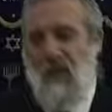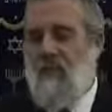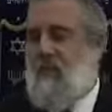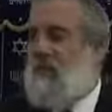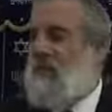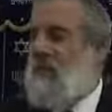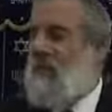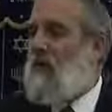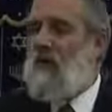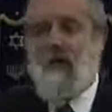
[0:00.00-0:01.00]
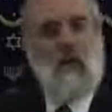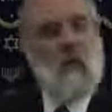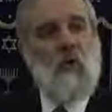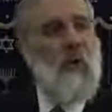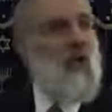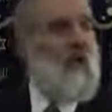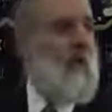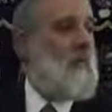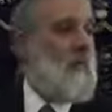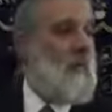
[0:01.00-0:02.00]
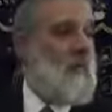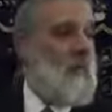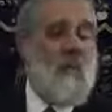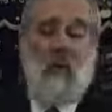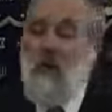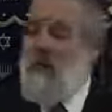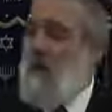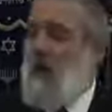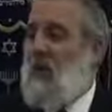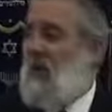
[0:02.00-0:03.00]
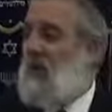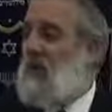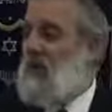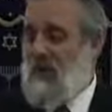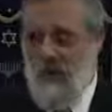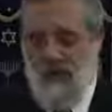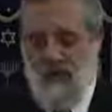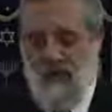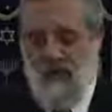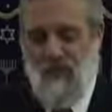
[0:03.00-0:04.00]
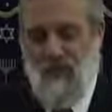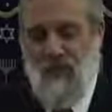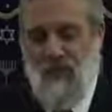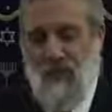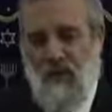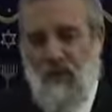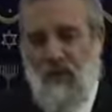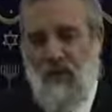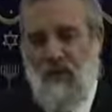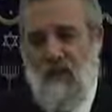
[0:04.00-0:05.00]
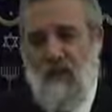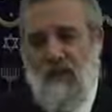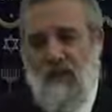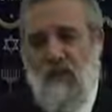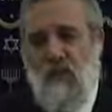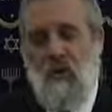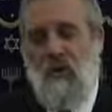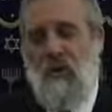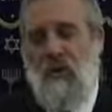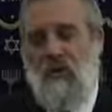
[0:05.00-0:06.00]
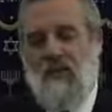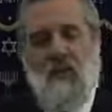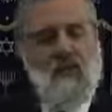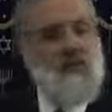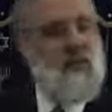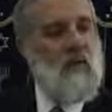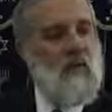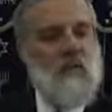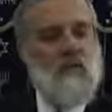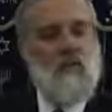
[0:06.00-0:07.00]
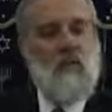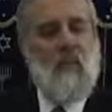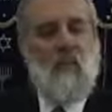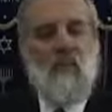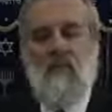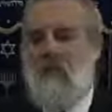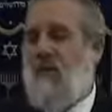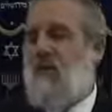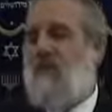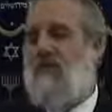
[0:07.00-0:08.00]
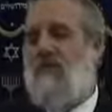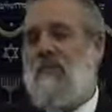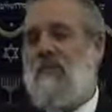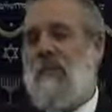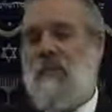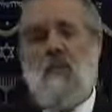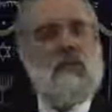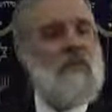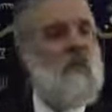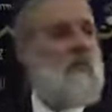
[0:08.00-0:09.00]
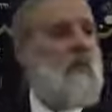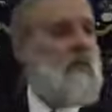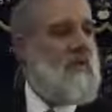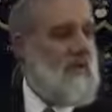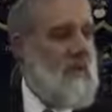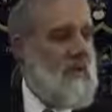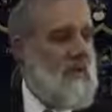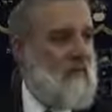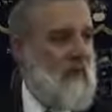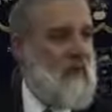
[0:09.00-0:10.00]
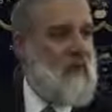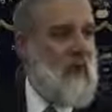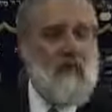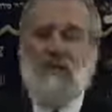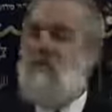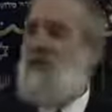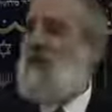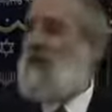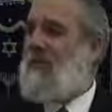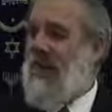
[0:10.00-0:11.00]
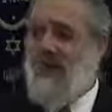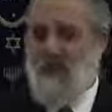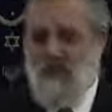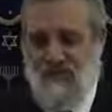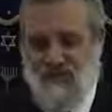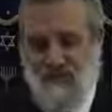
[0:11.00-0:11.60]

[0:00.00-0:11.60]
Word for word: And don't think you can't help people. There are many ways you can help people. There's a story that I saw recently of a girl who was very, very sick. She had some form of cancer.